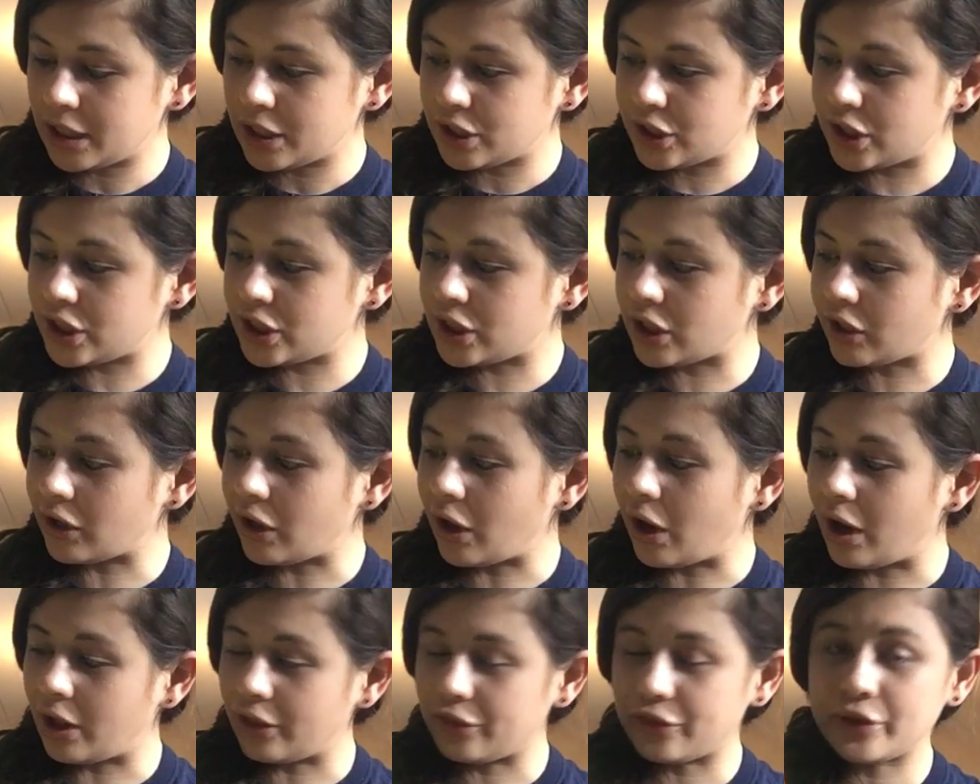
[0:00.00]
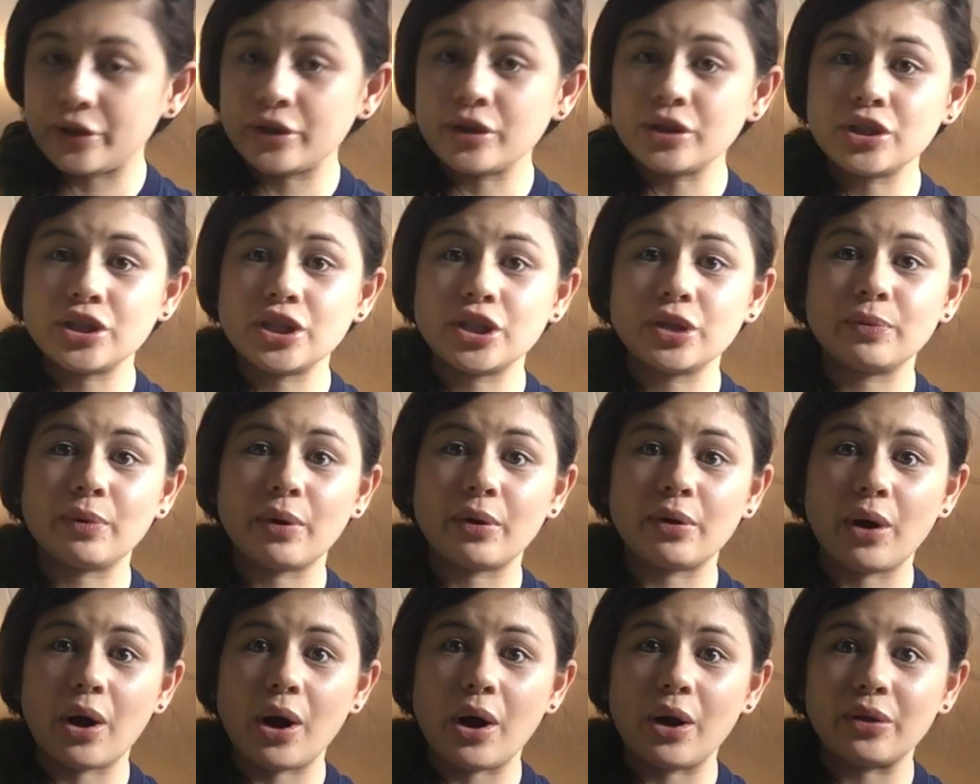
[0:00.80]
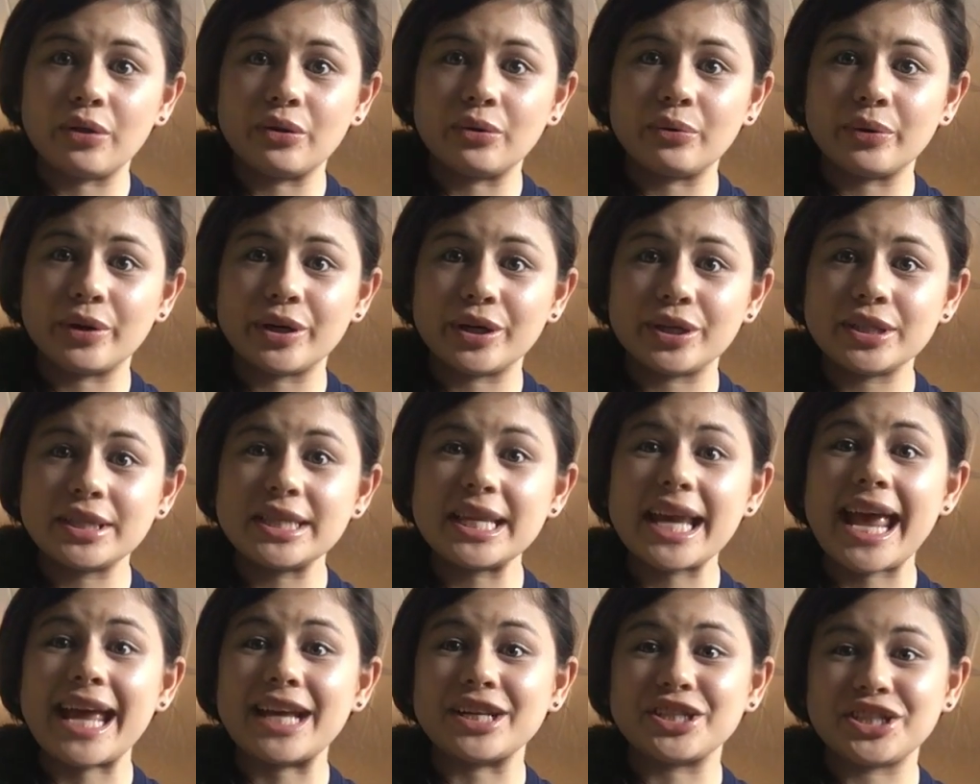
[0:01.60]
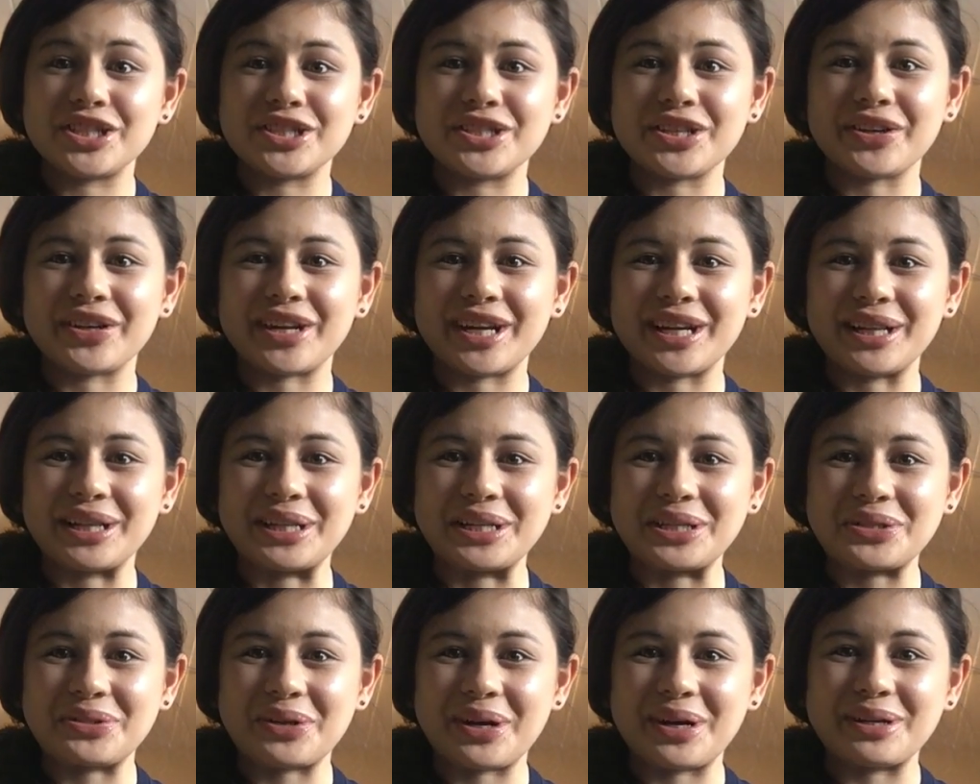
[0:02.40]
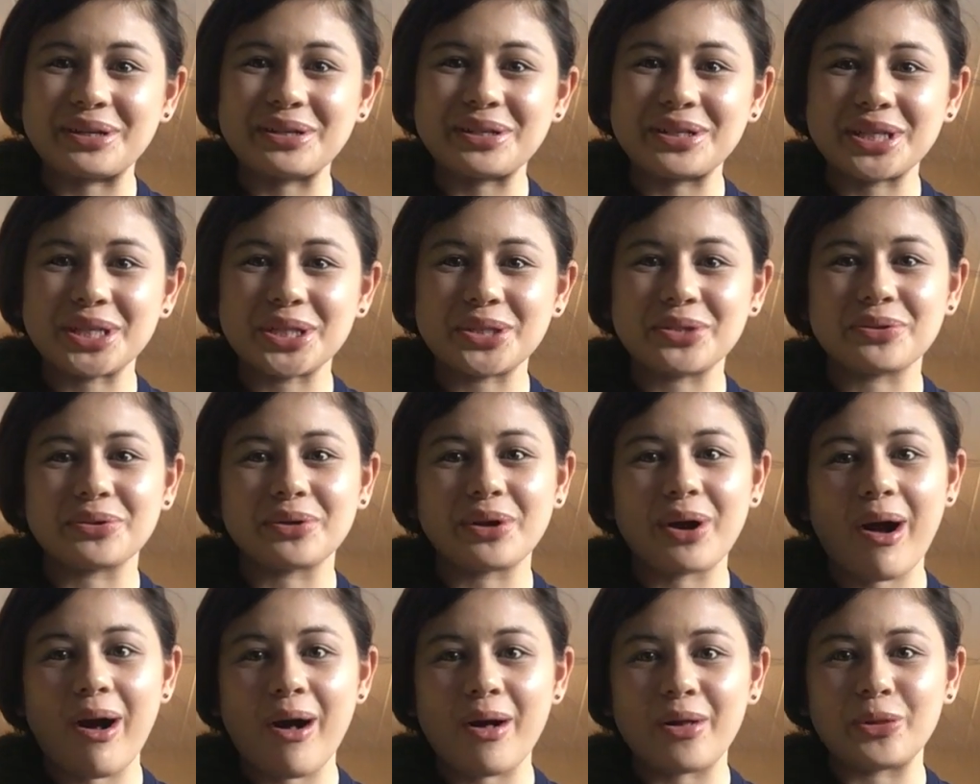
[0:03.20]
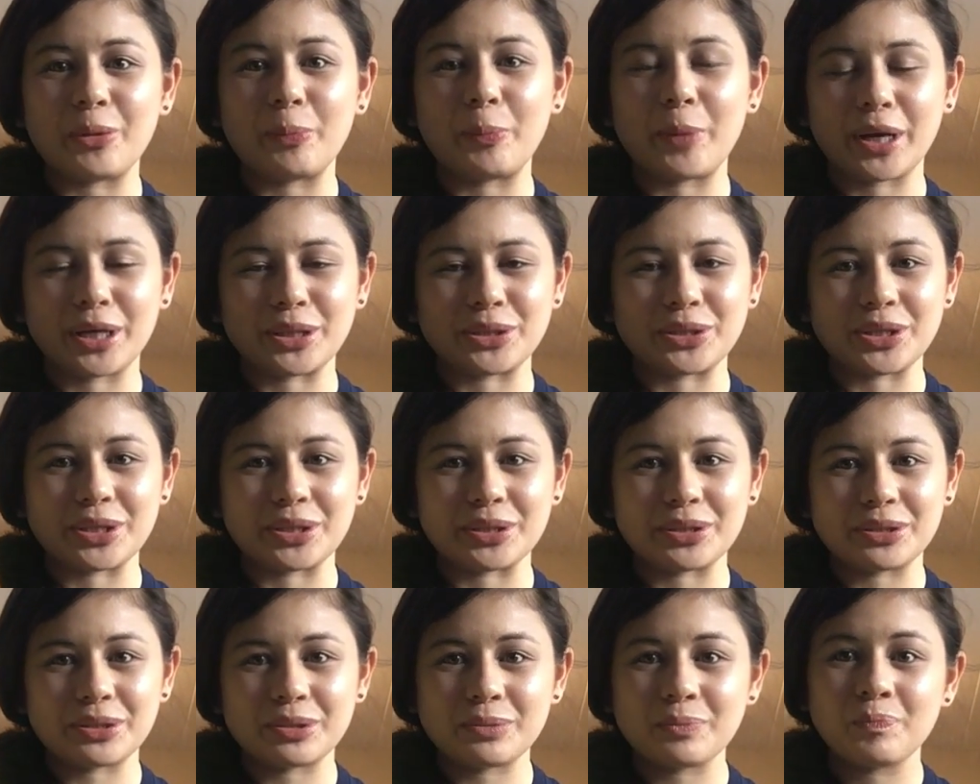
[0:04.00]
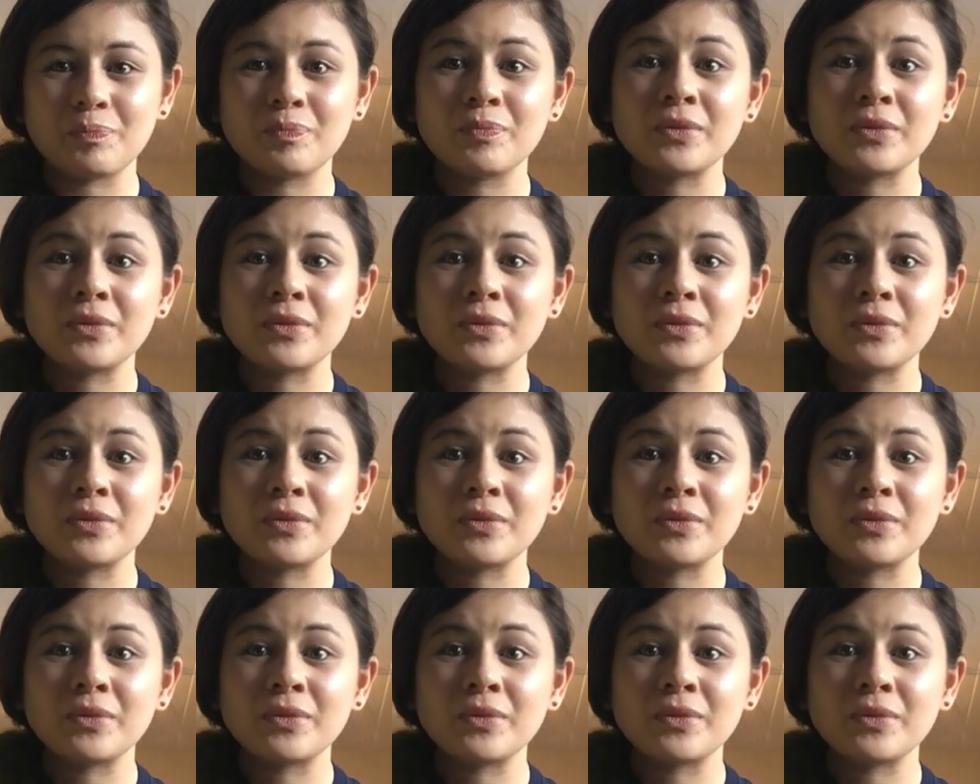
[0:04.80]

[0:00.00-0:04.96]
She's our author, she wrote all the words, and she's our illustrator, she drew all the pictures.